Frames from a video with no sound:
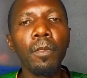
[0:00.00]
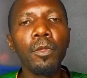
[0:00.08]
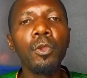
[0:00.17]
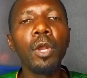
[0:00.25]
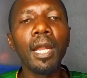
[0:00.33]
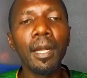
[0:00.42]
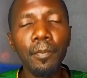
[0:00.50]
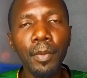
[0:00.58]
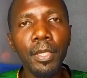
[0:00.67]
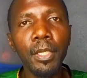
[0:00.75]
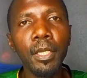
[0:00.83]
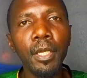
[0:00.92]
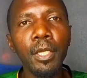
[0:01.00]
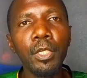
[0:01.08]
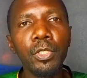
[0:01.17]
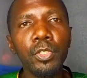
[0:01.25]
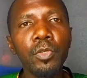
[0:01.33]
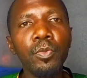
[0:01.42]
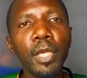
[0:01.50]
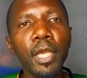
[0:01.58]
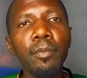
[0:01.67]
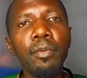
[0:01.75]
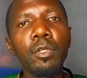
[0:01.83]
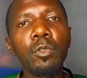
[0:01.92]
your company should be
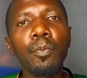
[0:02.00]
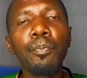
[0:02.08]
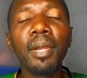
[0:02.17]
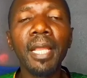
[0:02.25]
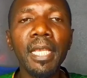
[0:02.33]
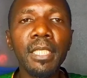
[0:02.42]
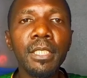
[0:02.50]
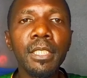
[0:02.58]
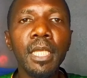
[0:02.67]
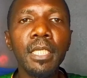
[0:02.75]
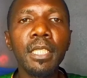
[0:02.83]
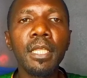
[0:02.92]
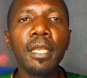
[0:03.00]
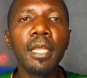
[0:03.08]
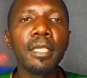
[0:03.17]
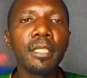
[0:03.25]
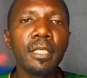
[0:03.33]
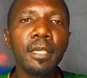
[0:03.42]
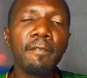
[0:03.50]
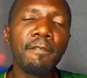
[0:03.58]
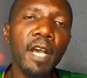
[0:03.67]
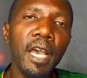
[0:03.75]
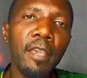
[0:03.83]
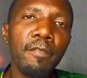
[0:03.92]
able to pledge that in the next
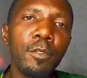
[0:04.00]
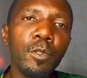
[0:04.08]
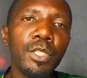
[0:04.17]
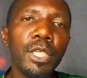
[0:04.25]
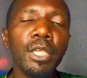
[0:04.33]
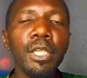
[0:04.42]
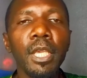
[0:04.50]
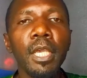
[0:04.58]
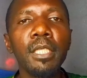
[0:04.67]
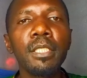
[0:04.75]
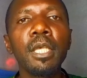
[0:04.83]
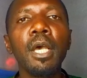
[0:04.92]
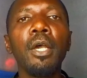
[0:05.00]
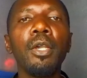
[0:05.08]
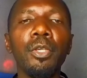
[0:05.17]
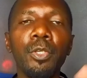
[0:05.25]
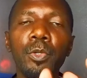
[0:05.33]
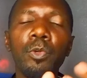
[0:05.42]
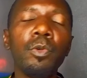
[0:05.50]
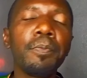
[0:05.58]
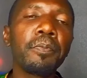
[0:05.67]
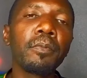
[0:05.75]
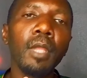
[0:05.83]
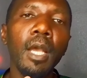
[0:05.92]
5 to 10 years you
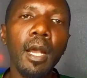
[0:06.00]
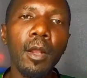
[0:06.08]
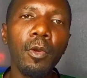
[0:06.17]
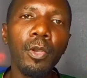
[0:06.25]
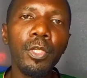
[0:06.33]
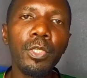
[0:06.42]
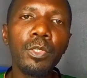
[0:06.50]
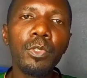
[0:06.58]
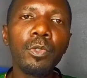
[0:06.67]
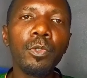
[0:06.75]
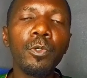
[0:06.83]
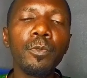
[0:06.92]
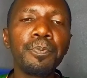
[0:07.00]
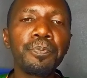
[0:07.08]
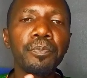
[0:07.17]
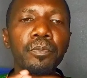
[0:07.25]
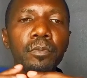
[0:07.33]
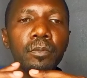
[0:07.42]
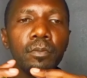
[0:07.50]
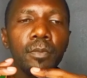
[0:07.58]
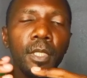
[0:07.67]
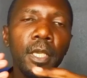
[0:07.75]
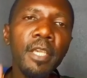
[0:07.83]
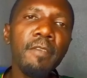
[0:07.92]
are going to
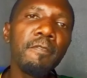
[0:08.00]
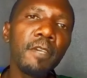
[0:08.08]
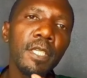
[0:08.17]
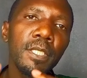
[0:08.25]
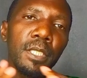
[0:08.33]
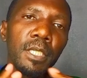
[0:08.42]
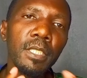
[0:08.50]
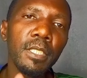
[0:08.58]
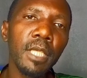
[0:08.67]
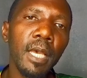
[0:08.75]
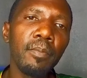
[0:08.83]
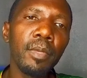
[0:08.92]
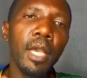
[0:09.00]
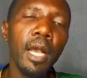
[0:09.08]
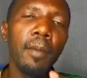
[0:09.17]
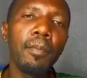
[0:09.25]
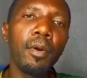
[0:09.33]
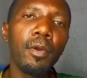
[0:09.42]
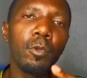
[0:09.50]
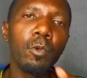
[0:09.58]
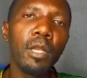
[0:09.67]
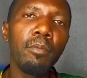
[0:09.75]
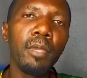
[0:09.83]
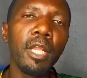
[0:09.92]
invest in Zambia about
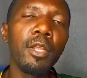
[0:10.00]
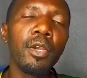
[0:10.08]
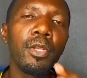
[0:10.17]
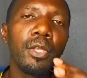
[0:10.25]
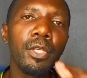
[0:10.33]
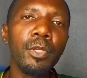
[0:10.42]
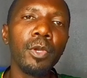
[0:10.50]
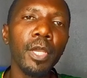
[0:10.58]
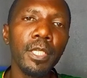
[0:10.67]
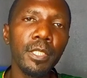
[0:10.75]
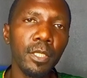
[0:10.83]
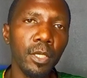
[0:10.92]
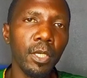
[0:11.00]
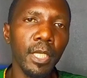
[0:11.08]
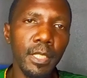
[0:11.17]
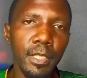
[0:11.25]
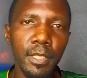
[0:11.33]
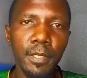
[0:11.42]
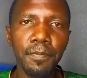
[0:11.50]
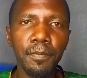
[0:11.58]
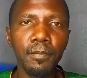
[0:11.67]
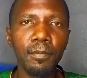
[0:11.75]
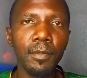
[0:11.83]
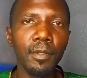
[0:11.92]
$1 million US.
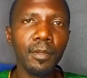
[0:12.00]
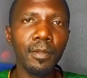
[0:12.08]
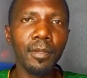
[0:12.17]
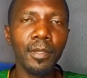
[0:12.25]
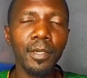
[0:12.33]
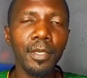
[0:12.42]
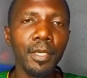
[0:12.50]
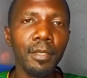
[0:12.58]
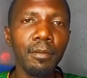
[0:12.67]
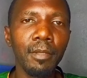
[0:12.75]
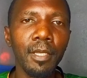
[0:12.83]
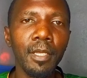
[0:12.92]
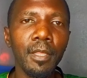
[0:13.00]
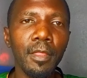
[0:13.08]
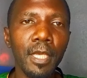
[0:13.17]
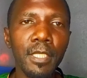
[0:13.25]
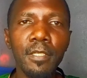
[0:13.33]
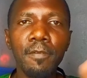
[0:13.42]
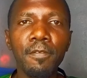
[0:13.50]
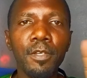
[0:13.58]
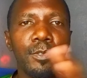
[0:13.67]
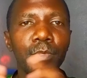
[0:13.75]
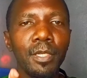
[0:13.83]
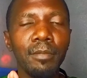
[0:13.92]
Okay, that's the
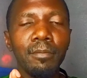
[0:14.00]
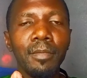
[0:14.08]
first one.